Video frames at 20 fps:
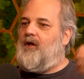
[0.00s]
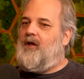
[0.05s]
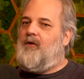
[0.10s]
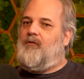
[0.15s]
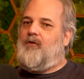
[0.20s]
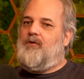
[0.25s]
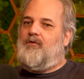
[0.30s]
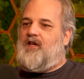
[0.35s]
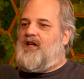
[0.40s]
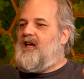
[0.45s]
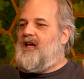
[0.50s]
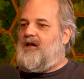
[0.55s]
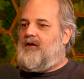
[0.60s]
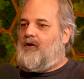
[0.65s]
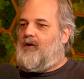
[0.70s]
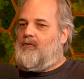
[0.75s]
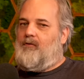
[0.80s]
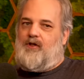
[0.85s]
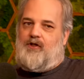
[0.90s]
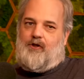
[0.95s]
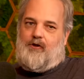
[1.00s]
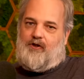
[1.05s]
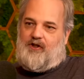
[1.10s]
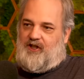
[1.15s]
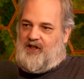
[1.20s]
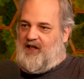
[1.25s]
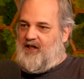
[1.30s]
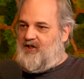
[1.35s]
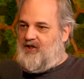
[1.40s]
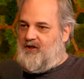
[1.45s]
If you can't go in your
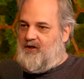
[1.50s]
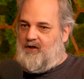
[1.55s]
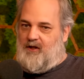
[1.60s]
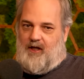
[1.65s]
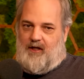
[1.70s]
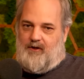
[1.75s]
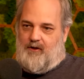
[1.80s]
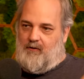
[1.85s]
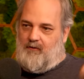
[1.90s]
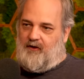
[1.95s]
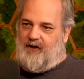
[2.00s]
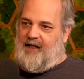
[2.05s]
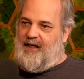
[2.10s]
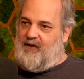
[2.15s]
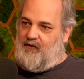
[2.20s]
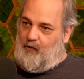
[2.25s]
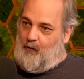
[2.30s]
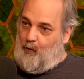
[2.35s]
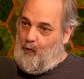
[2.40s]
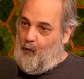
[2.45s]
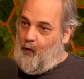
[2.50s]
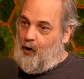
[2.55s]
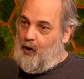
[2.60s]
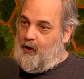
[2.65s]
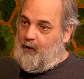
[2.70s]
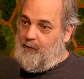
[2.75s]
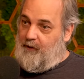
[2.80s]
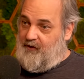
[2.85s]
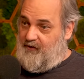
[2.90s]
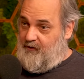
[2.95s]
kitchen and you're late to
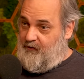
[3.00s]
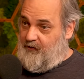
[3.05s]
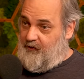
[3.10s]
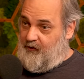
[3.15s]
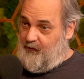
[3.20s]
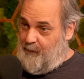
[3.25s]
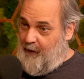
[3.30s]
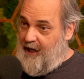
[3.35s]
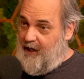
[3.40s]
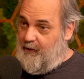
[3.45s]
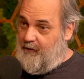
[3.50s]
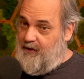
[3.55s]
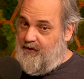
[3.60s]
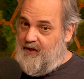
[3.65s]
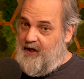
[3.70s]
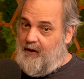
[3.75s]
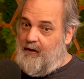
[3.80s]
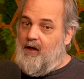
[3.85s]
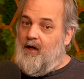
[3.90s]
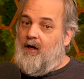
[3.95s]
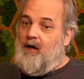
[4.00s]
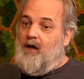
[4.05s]
work because there's a spider in there,